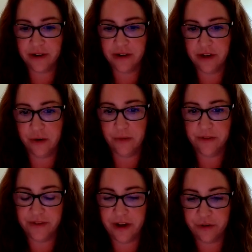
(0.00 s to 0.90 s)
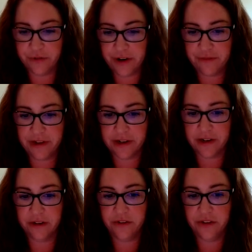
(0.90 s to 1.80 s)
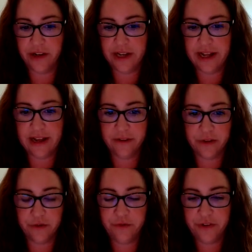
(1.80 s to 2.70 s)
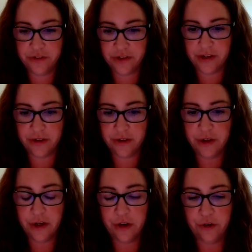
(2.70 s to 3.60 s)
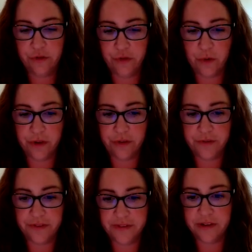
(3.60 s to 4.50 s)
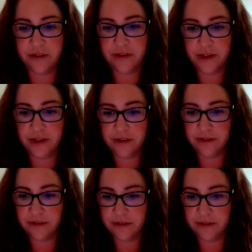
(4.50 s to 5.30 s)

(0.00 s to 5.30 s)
is not afraid of technology and has a vision for the facility.